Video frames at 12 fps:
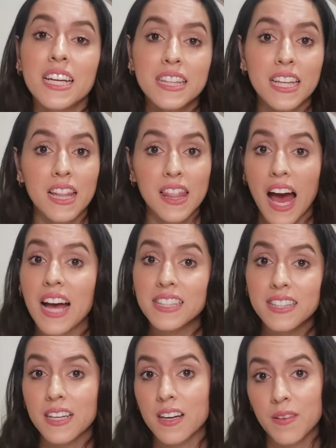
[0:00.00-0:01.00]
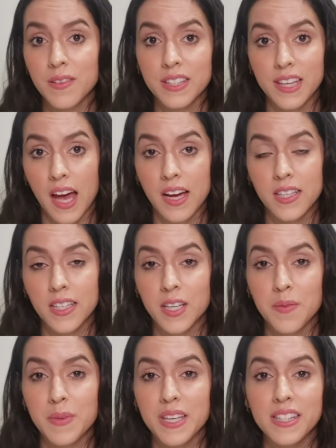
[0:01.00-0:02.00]
The last letter of this
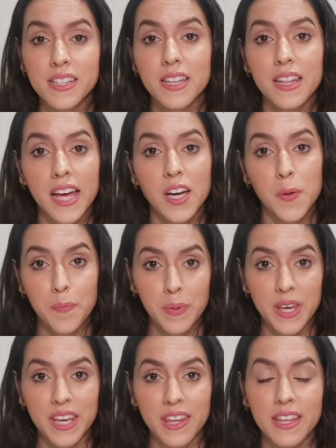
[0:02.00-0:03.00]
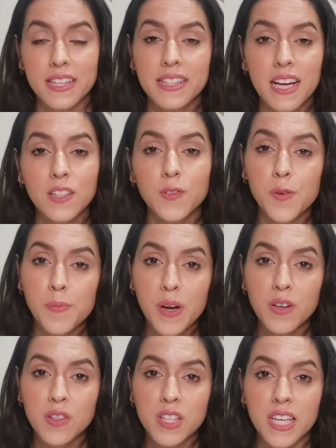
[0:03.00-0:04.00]
acronym is the letter P that stands for
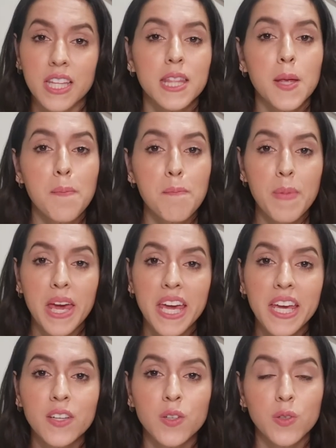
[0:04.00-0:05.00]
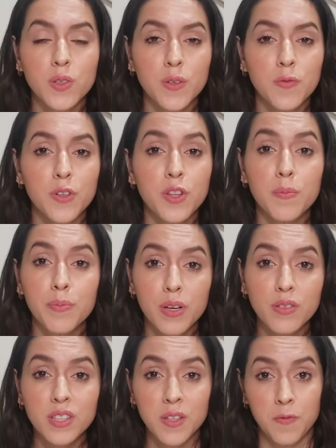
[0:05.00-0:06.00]
protein, the main nutrient for the
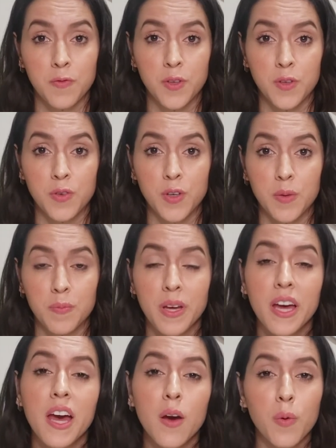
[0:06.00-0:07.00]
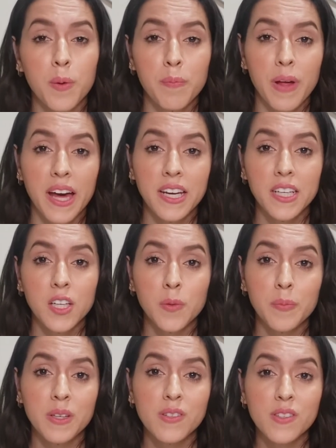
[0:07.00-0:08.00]
protein food group. When planning our
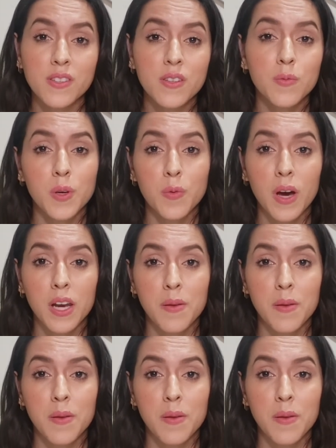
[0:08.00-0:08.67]
meals, we want